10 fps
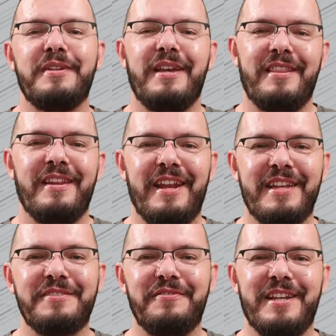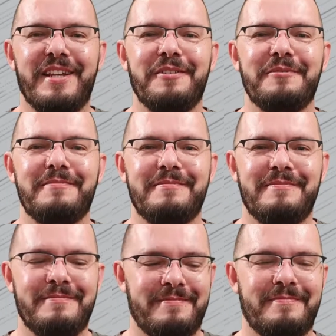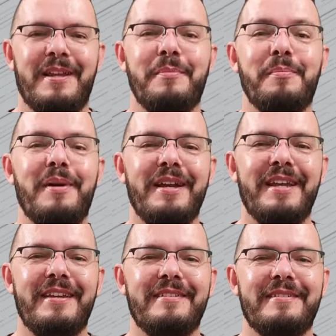in the next video. Bye.